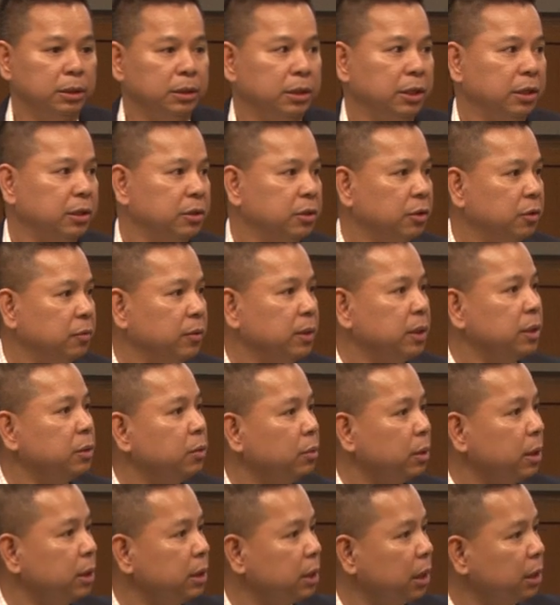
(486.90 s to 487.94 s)
the shared services
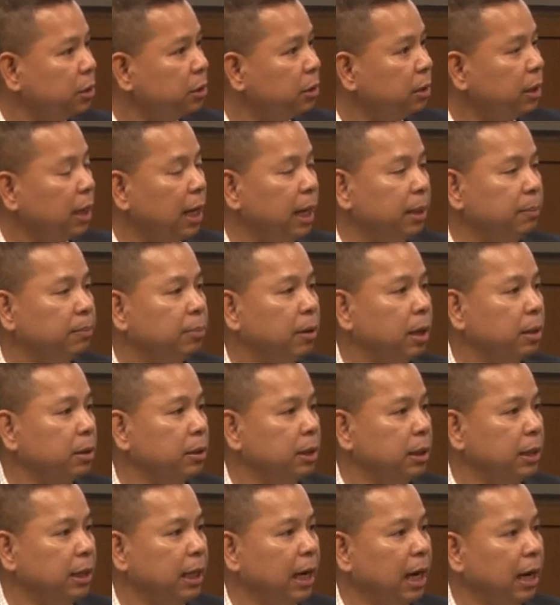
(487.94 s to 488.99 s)
organization at
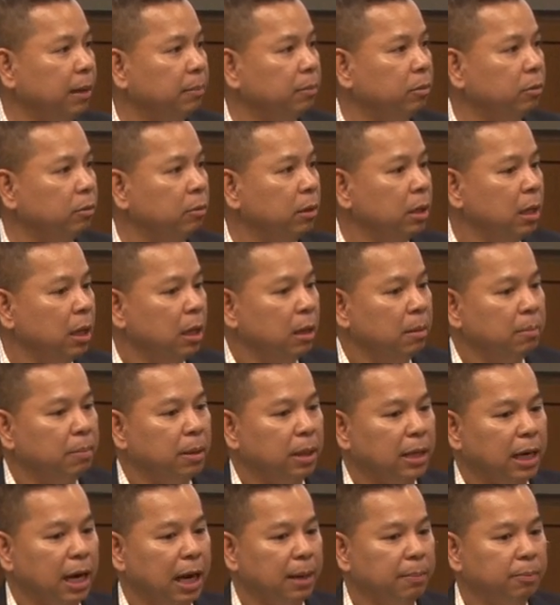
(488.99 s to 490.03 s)
Procter & Gamble,
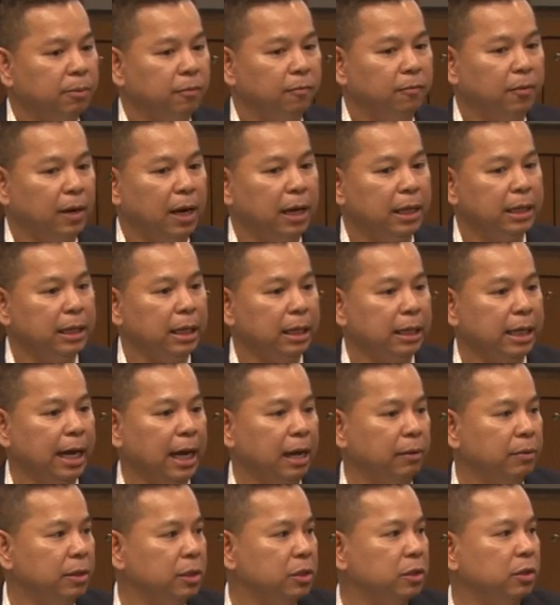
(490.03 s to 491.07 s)
but I provide
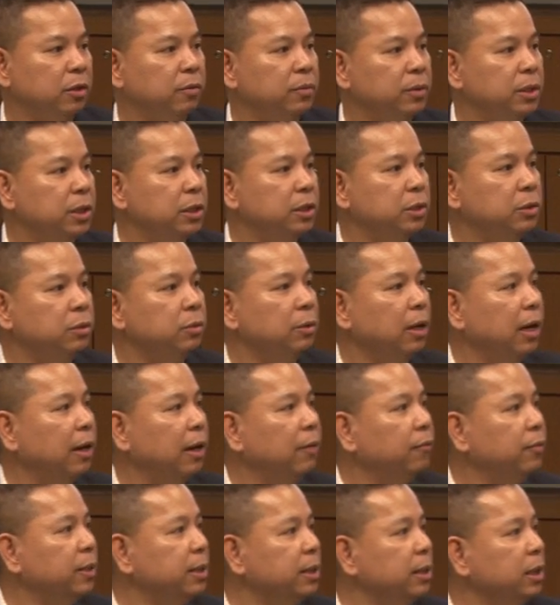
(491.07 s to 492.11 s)
accounting services to
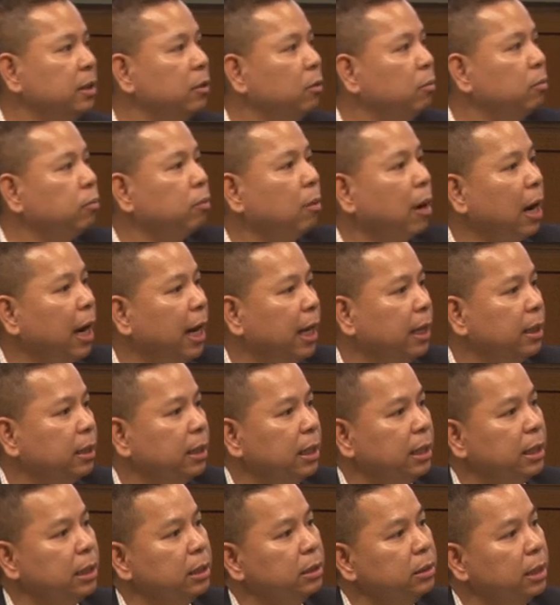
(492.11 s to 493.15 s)
every single brand
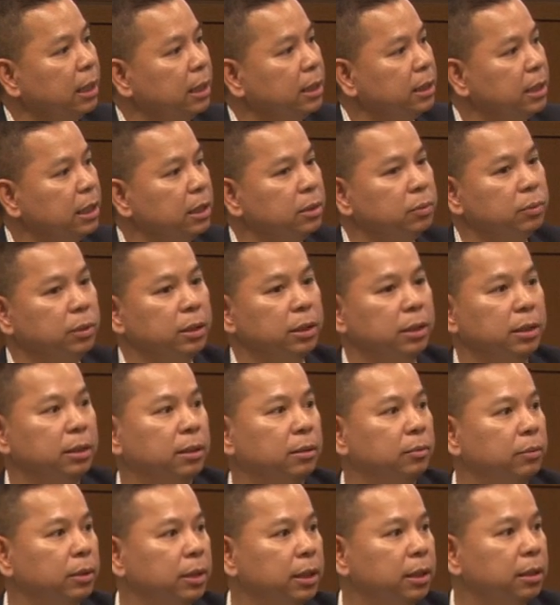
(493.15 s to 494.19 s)
that exists
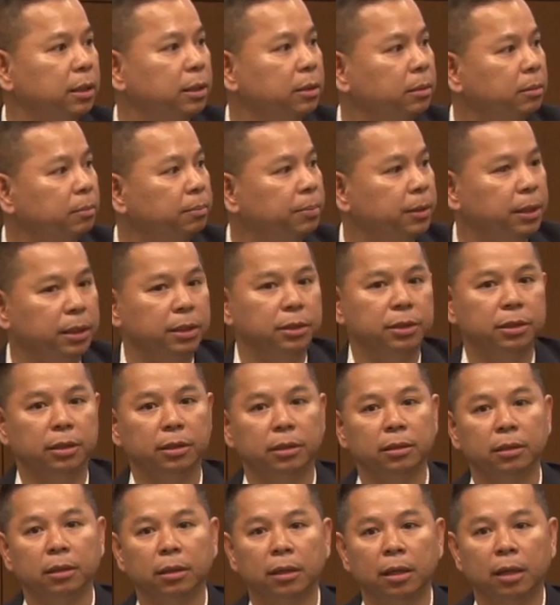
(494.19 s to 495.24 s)
within the
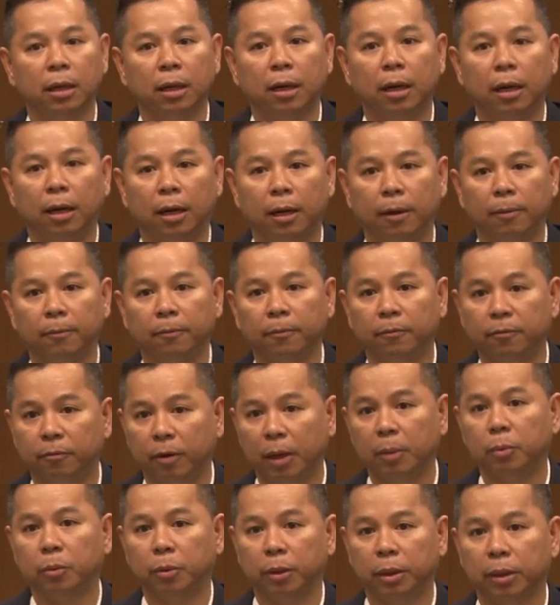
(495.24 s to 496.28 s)
P&G um,
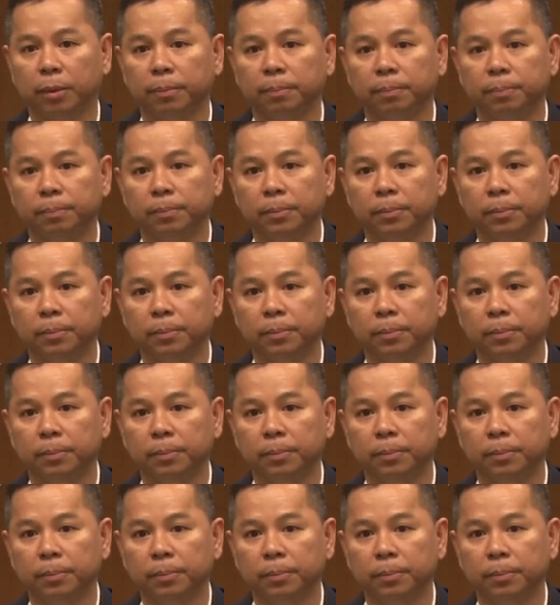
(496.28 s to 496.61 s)
framework.